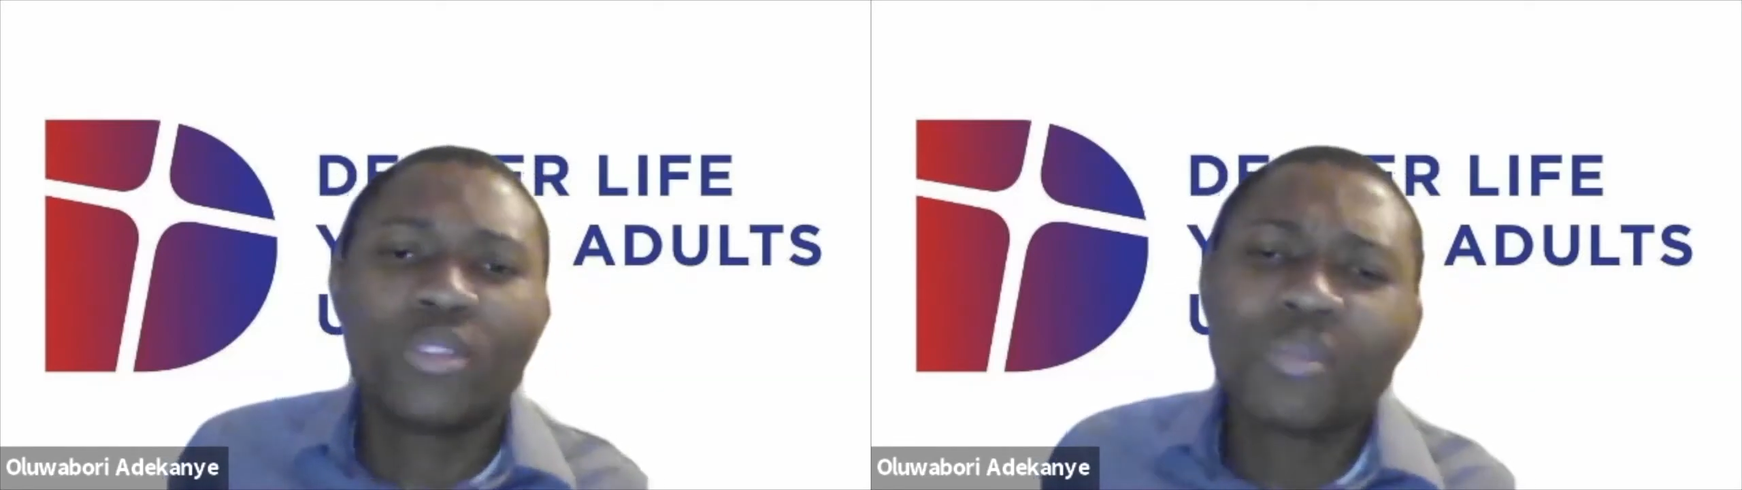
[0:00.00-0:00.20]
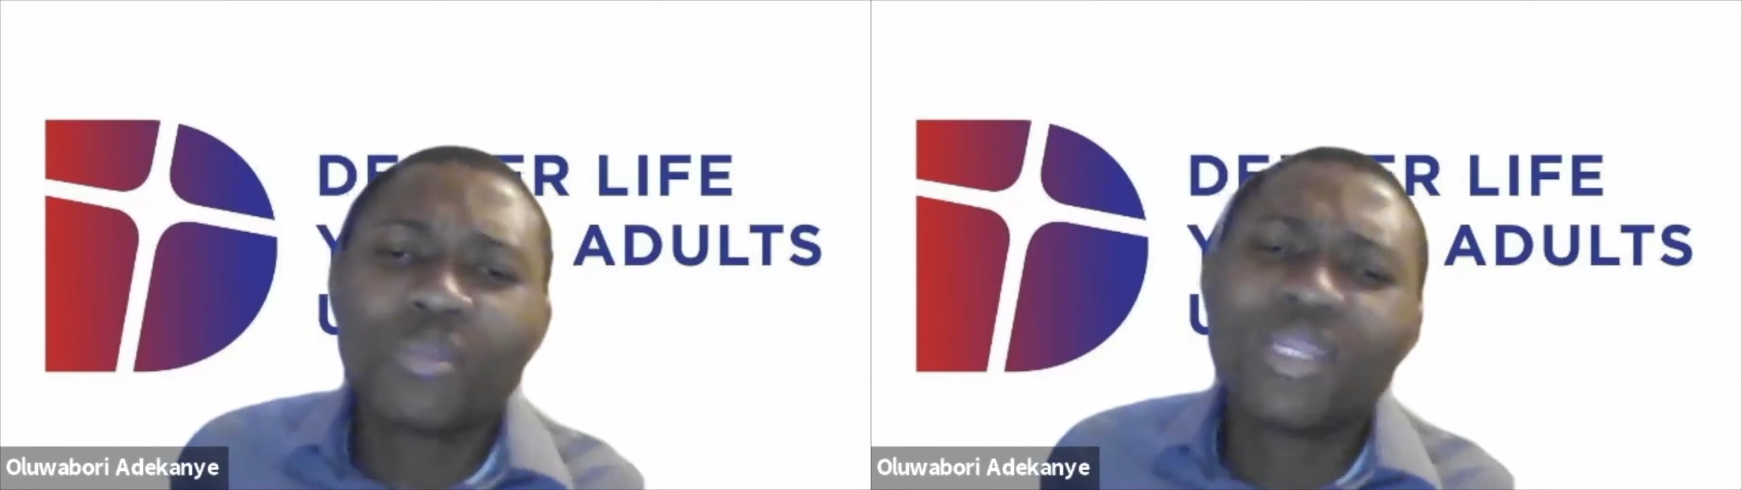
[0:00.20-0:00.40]

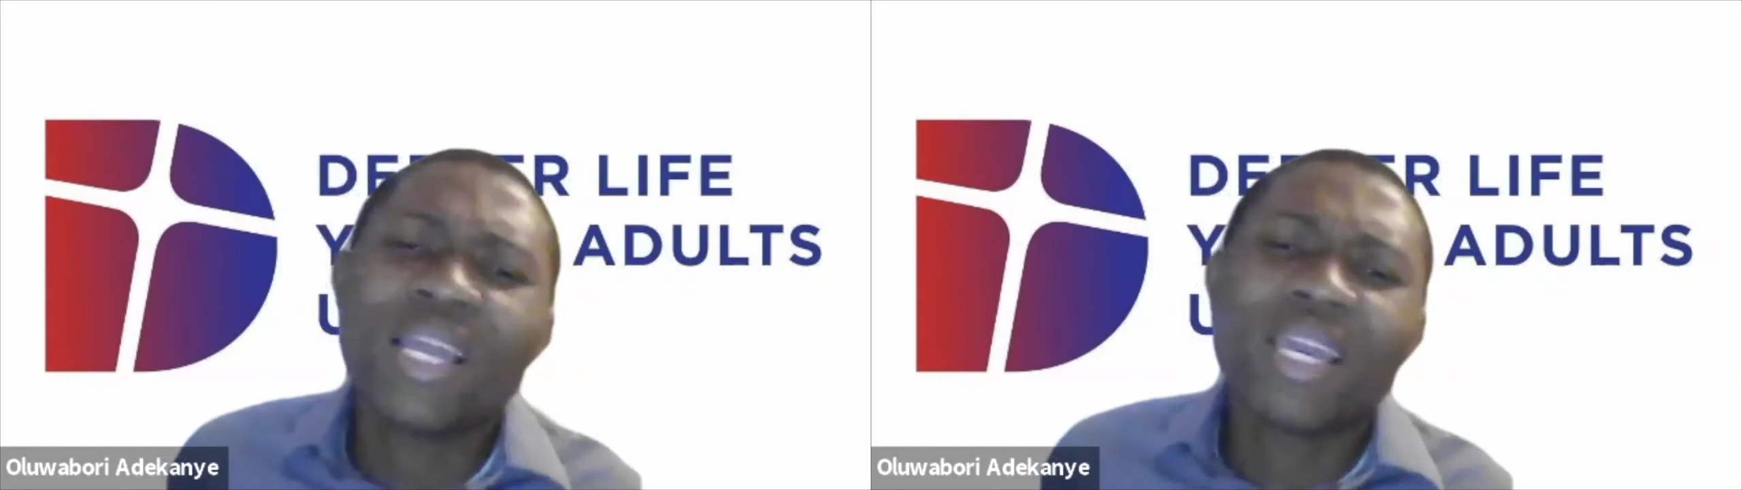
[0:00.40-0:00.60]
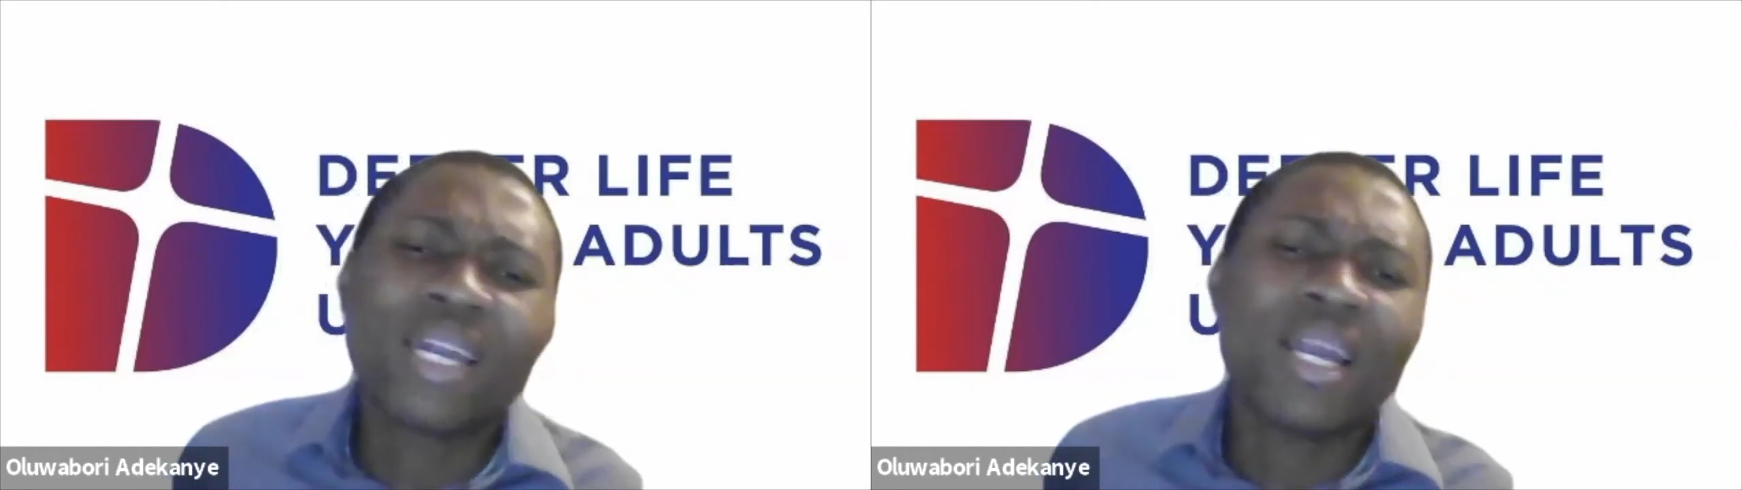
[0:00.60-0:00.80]
something
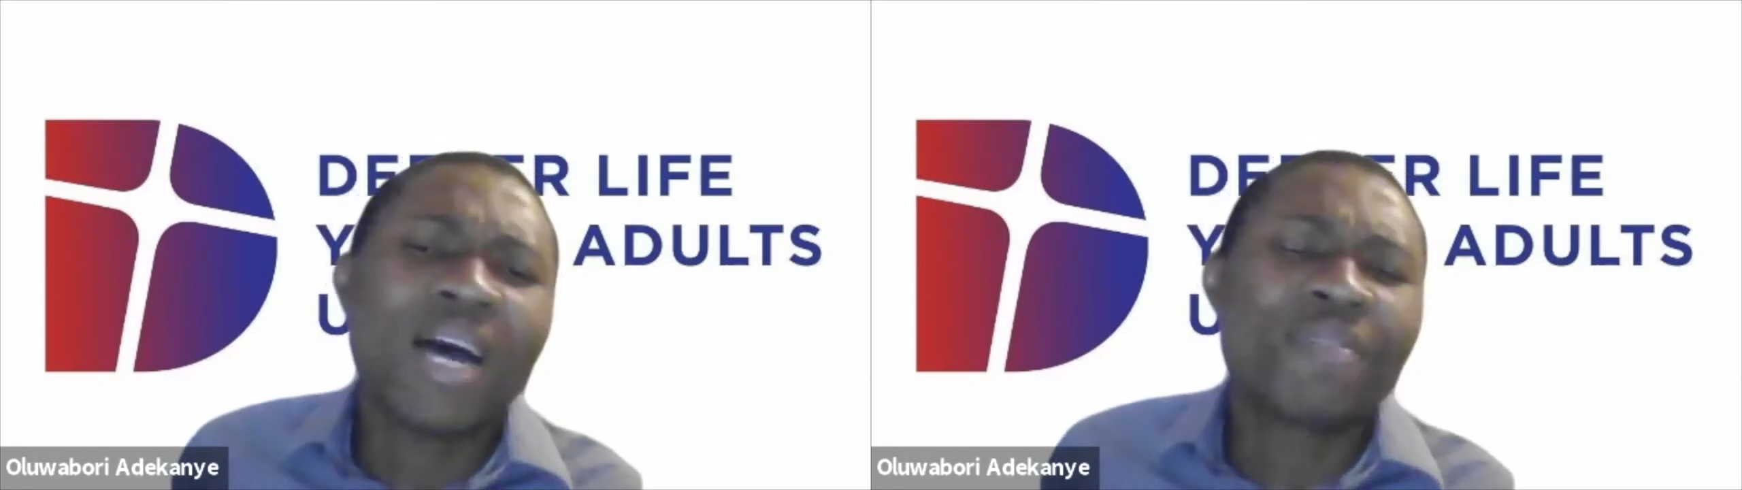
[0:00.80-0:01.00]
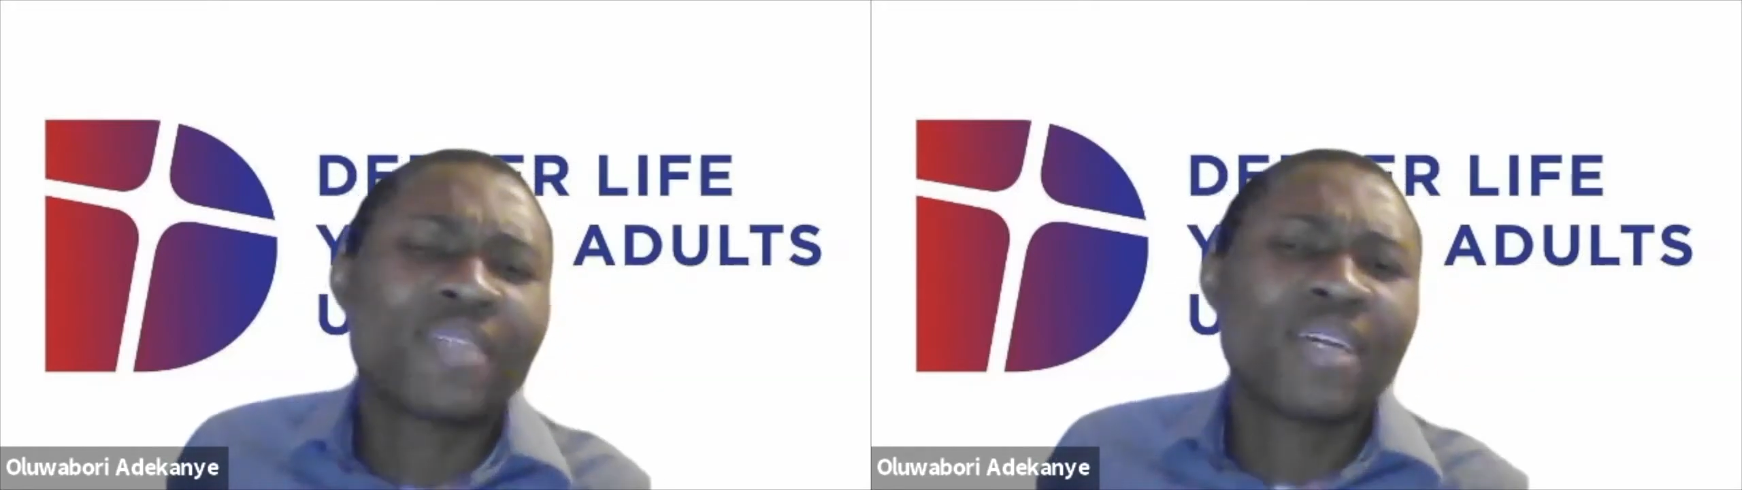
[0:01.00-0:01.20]
like an
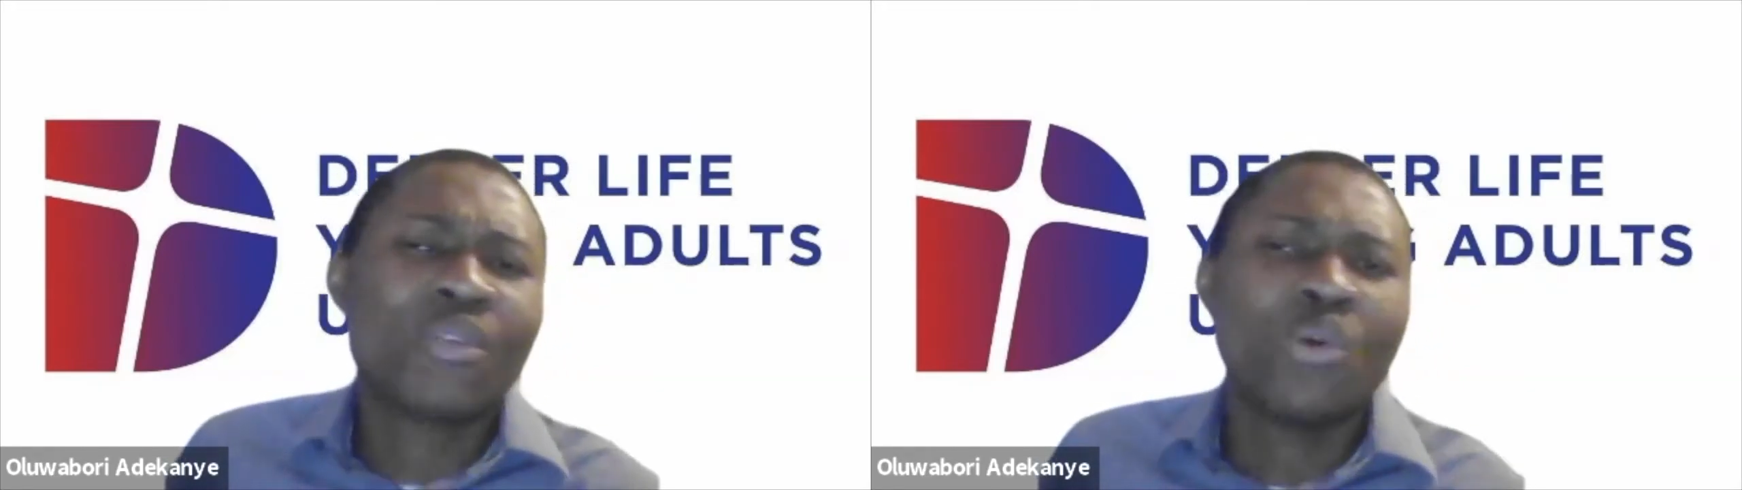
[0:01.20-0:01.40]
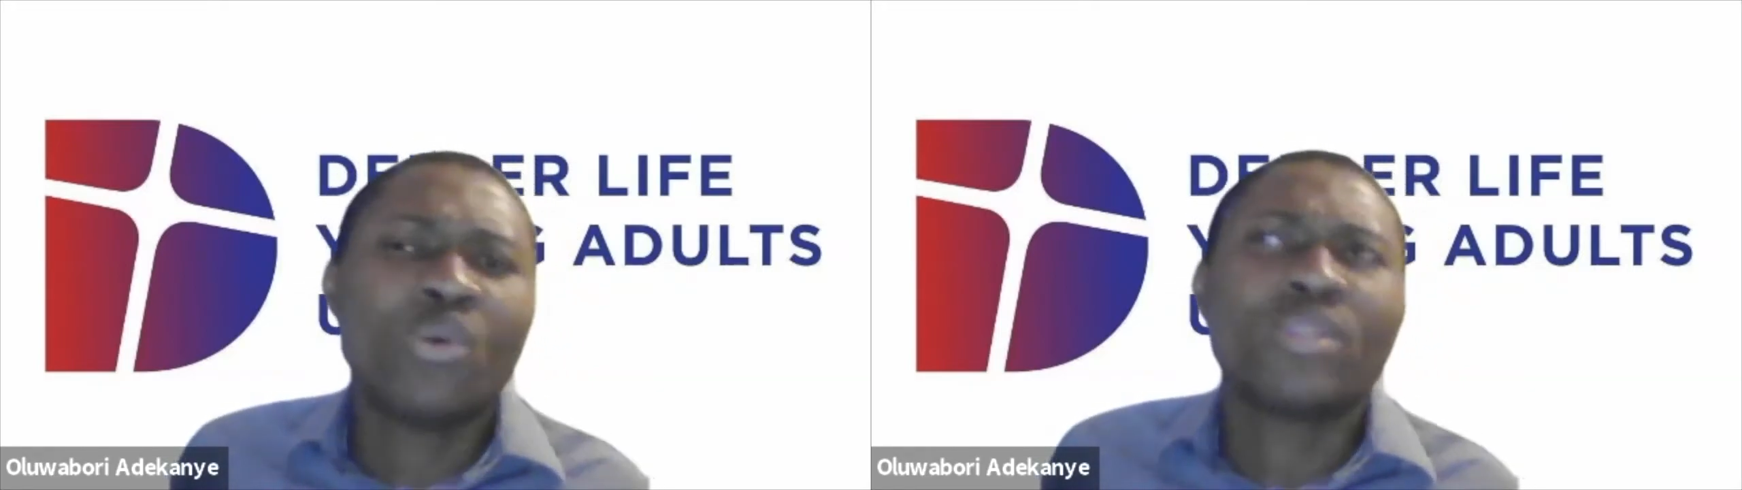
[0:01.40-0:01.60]

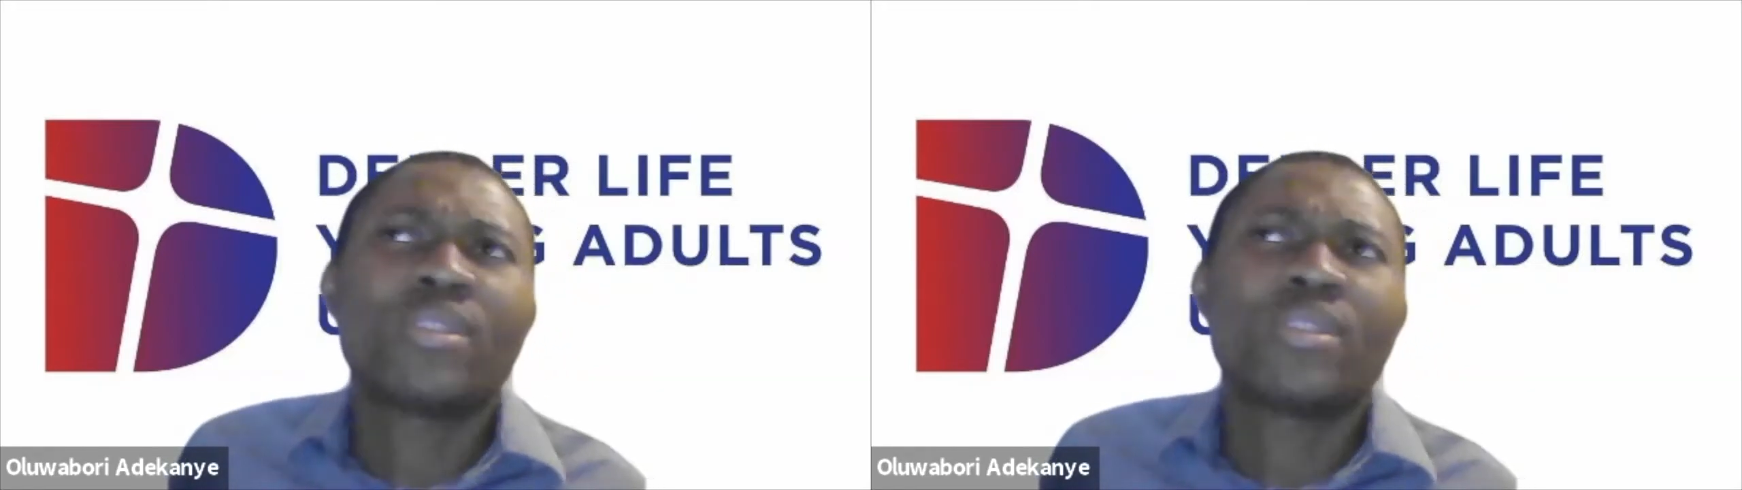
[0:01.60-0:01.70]
afterthought.